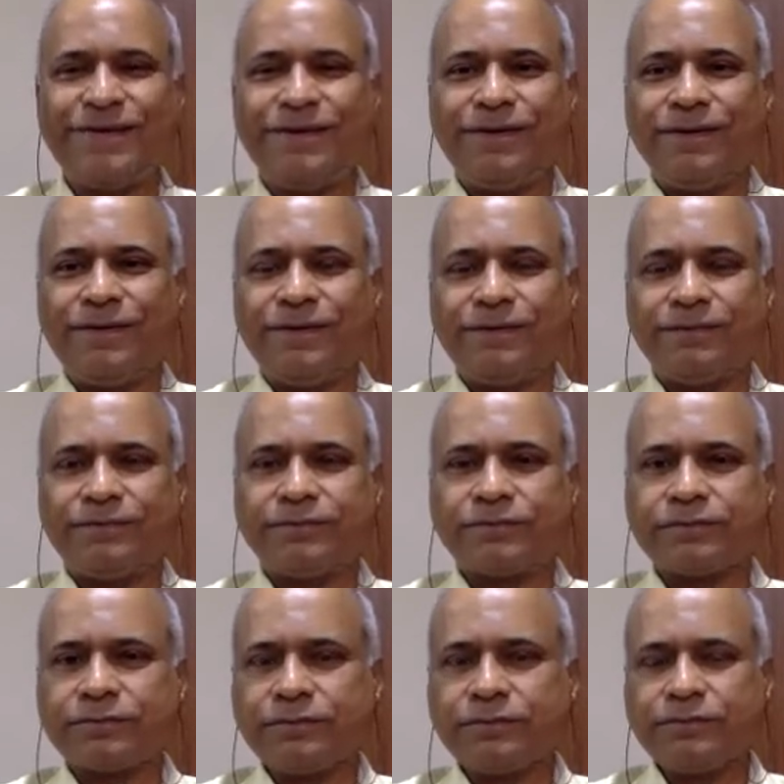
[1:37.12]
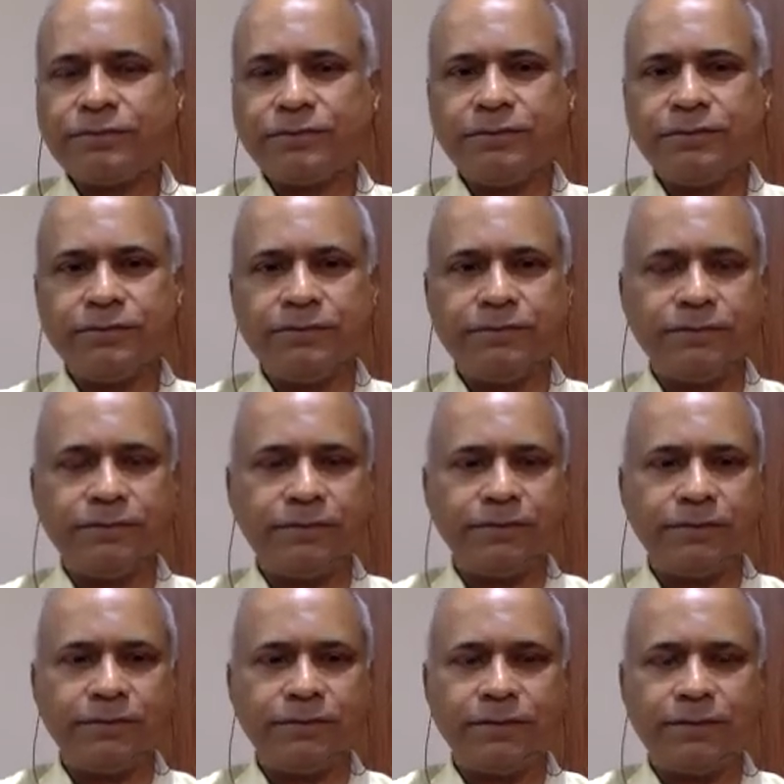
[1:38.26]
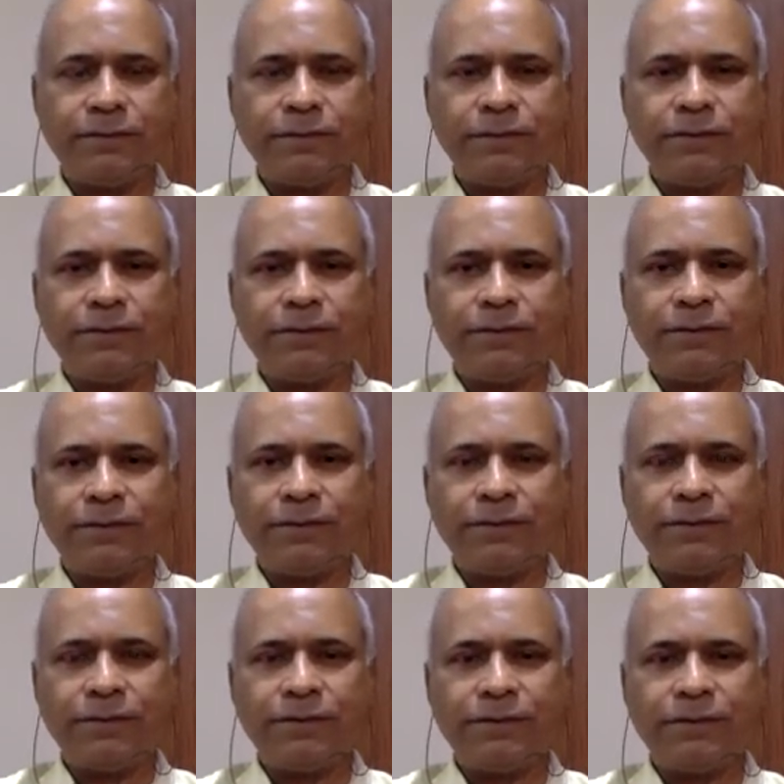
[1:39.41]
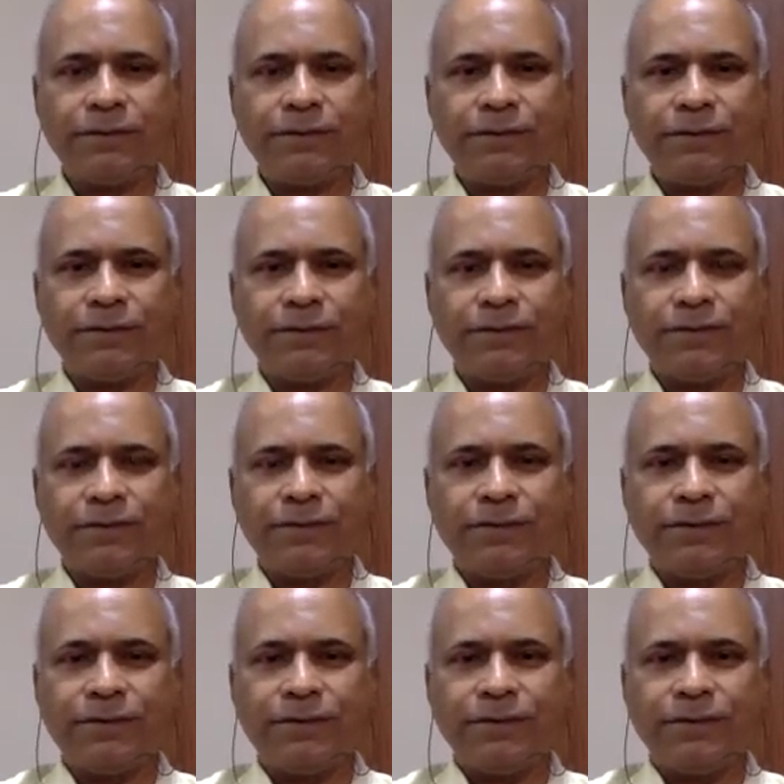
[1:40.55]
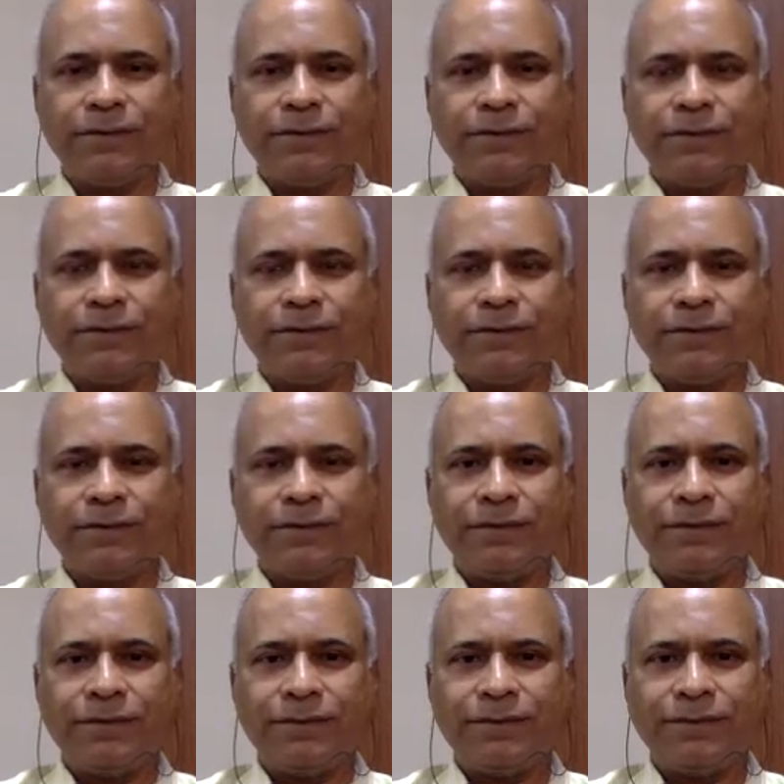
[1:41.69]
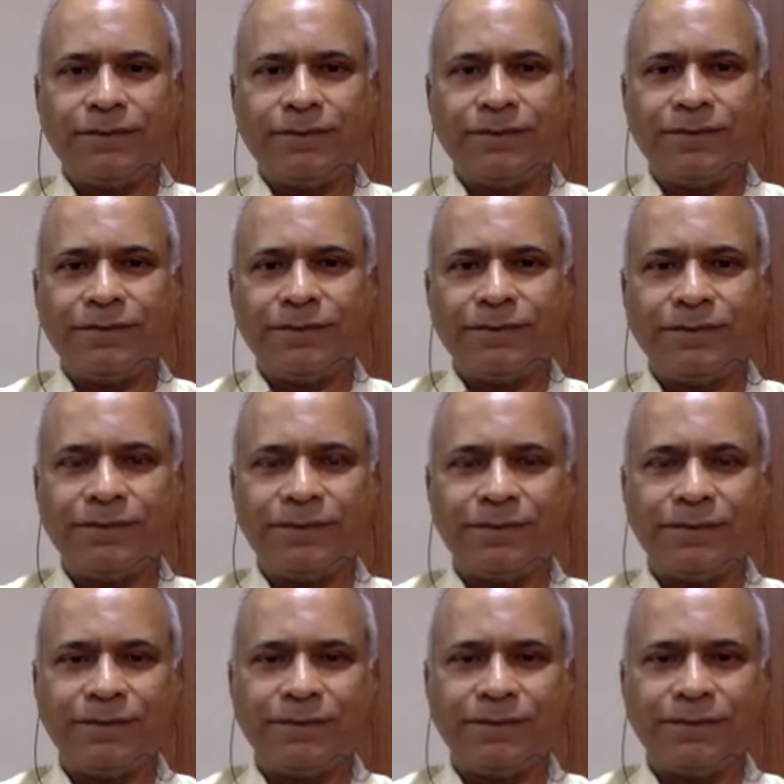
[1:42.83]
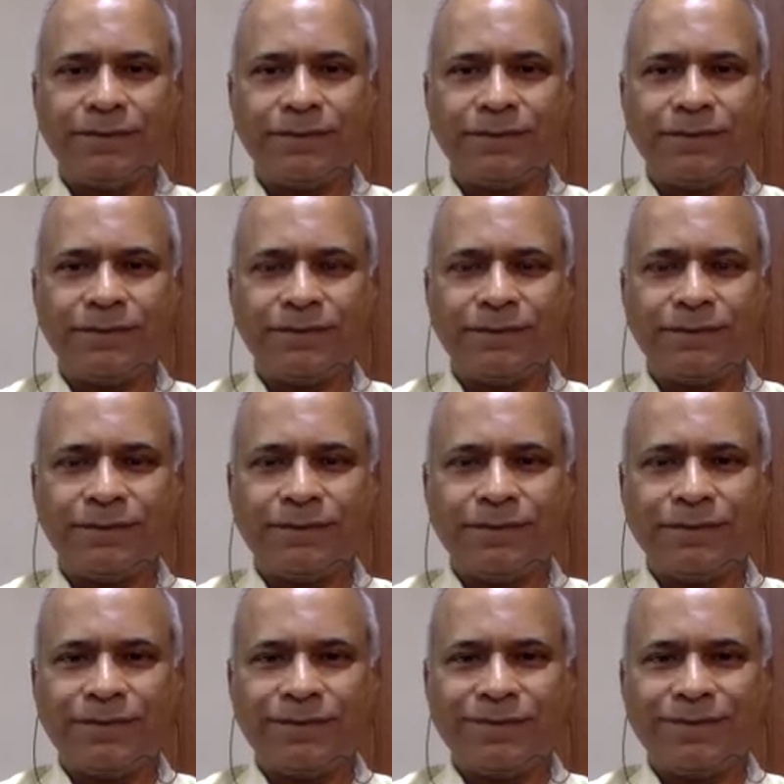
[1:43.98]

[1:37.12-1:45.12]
[no speech]